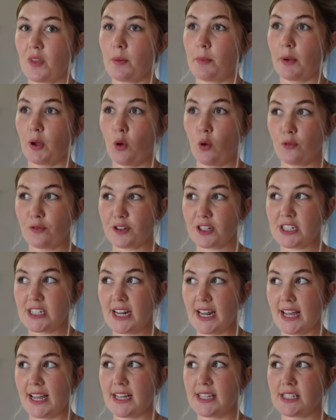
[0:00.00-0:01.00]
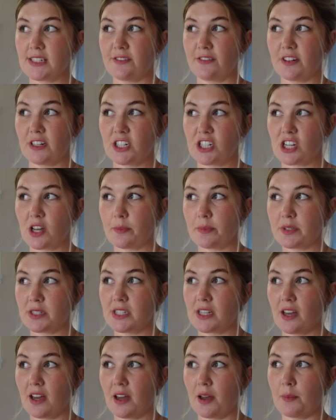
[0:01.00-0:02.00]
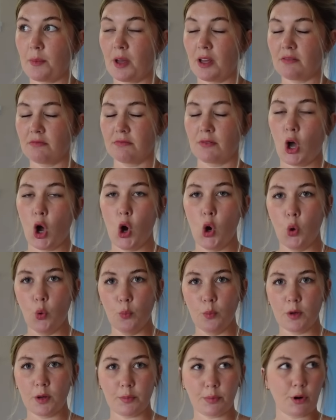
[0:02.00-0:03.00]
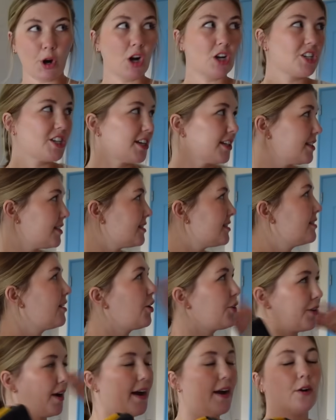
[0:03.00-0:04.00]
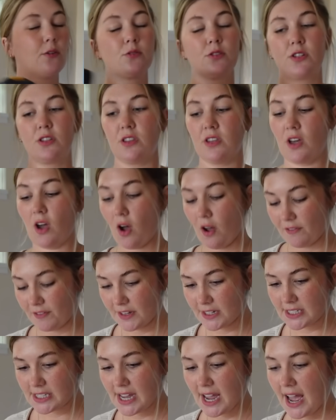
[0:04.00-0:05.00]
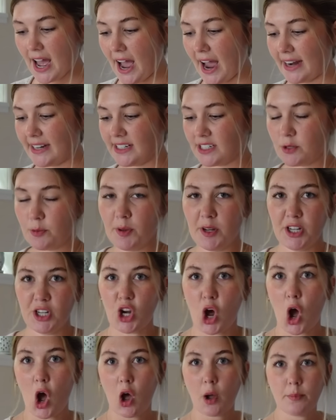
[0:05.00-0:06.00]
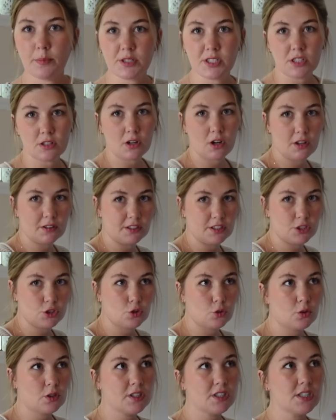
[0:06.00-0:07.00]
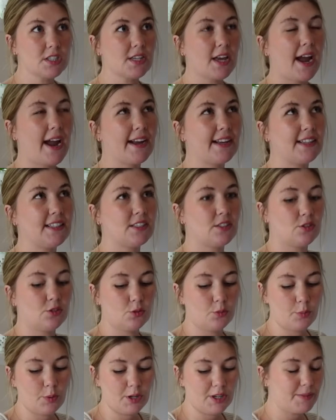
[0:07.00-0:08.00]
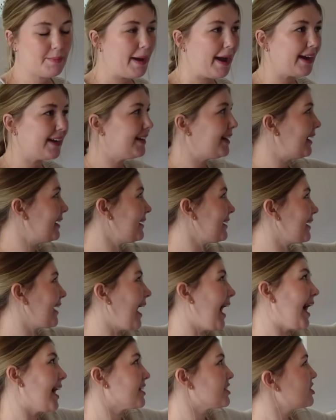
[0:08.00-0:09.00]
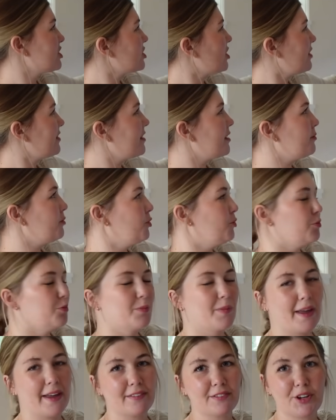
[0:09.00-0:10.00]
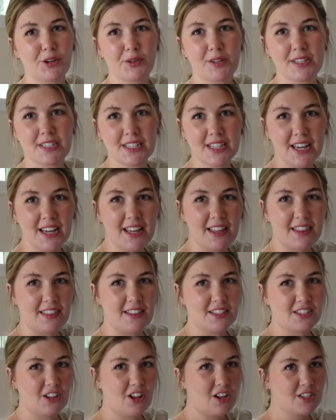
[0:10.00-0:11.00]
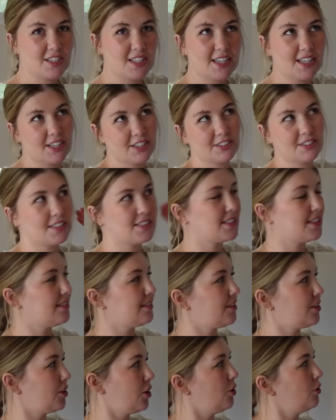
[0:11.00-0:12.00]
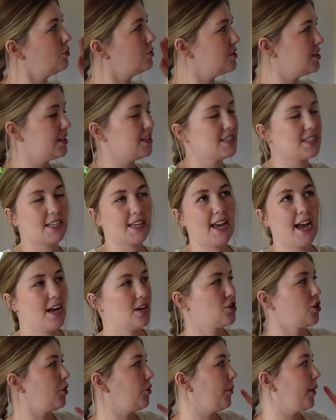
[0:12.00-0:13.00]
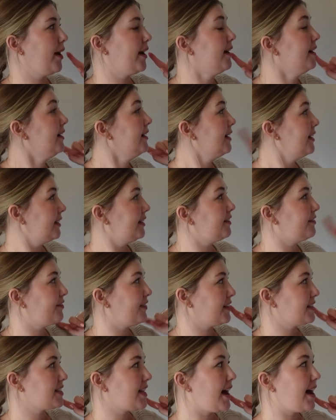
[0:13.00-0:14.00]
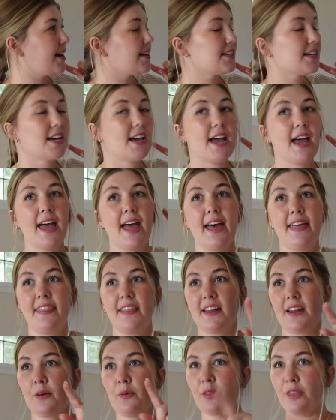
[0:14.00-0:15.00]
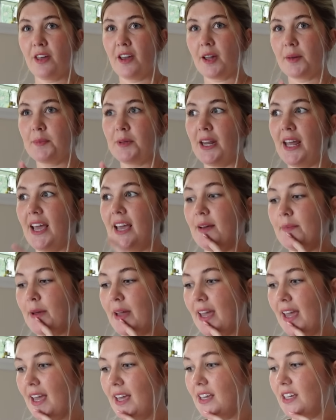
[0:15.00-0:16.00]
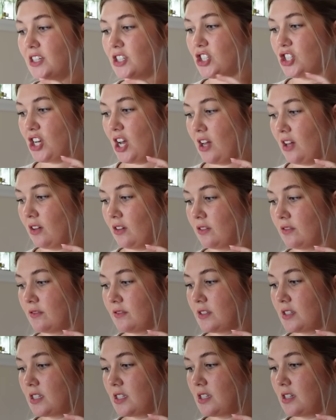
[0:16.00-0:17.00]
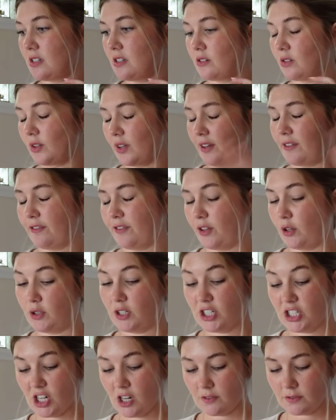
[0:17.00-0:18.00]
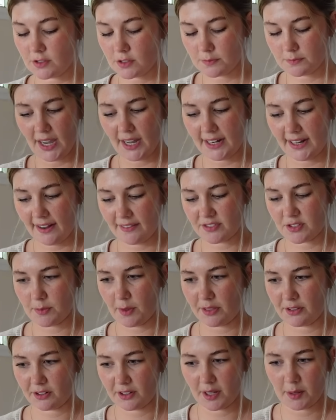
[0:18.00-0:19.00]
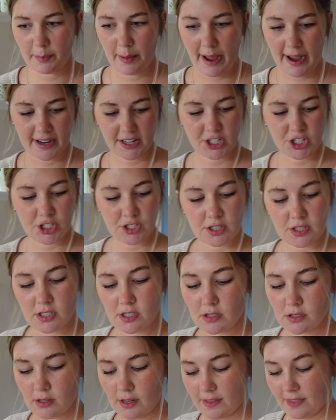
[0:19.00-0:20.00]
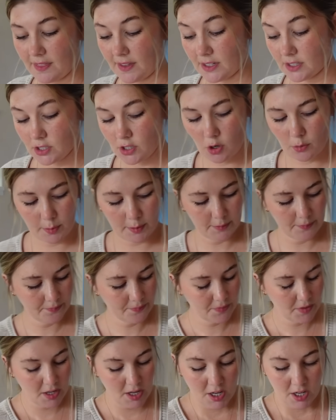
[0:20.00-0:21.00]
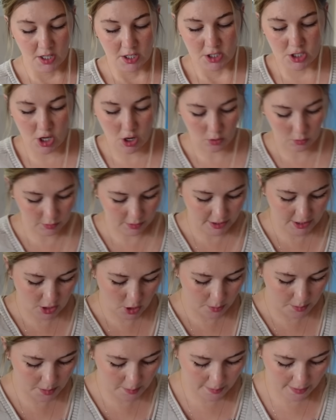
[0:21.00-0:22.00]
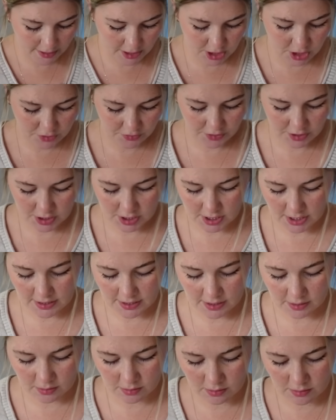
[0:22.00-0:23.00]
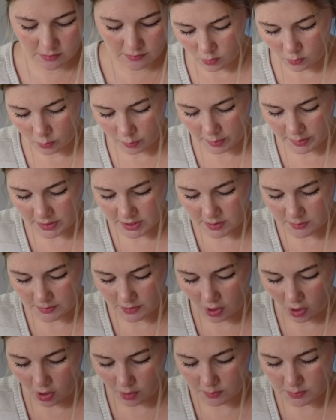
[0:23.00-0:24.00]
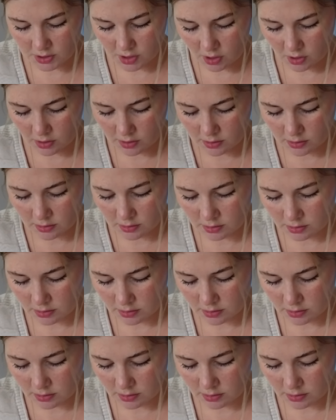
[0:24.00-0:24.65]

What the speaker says: My goal for today is to finish up some home projects around the office. I need to put knobs on these doors. I need to put magnetic catches on them. You may have noticed this closet here doesn't close. It doesn't like catch all the way. Need to fix that. And then I think I'm gonna hang my hanging shelves or like floating shelves. And I have some other like packages and things to open. So let's open the packages first and then we'll put some knobs on.